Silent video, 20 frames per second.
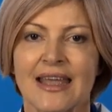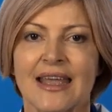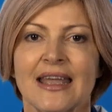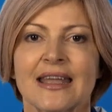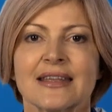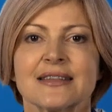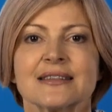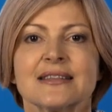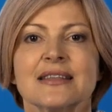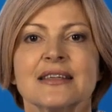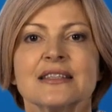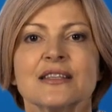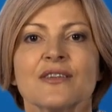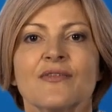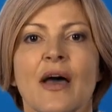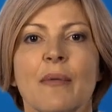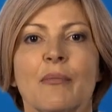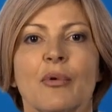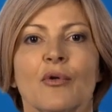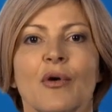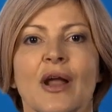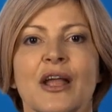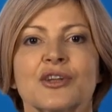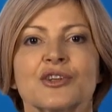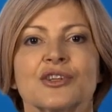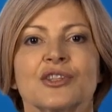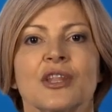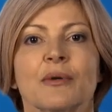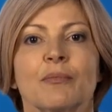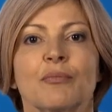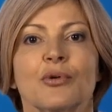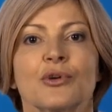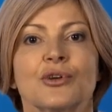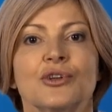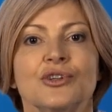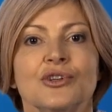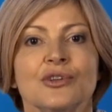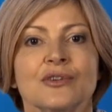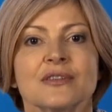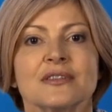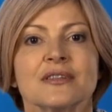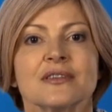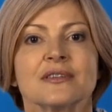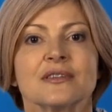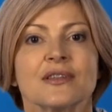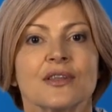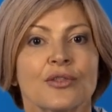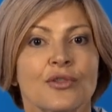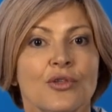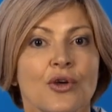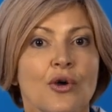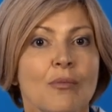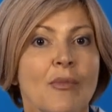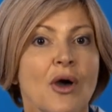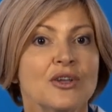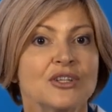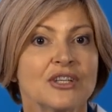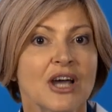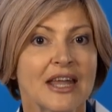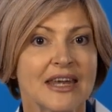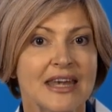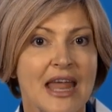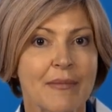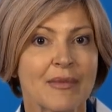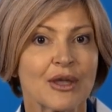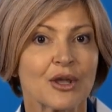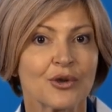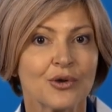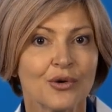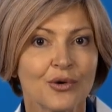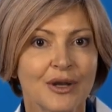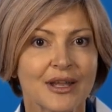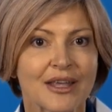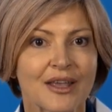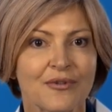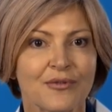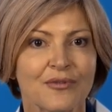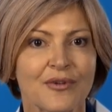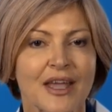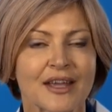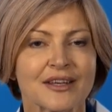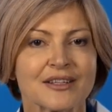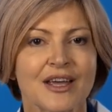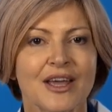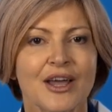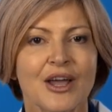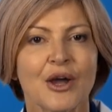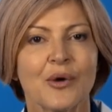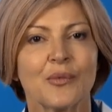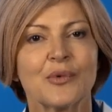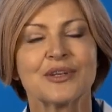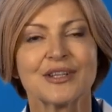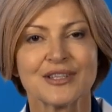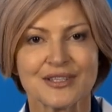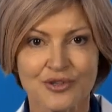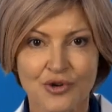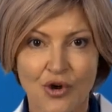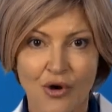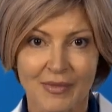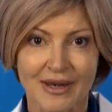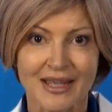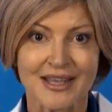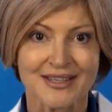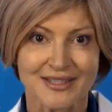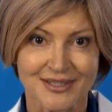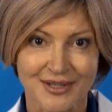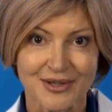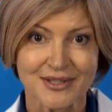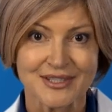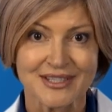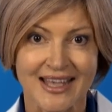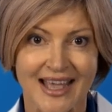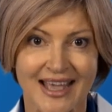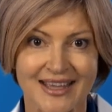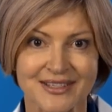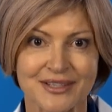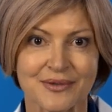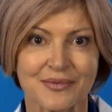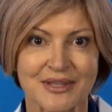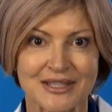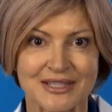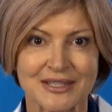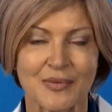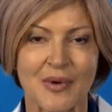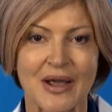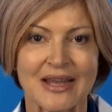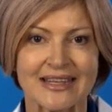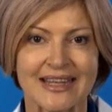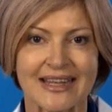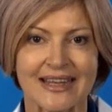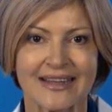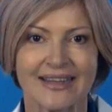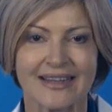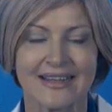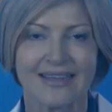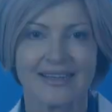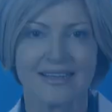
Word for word: It's this evaporation that produces the thermodynamic cooling effect, which is normally associated with sweating.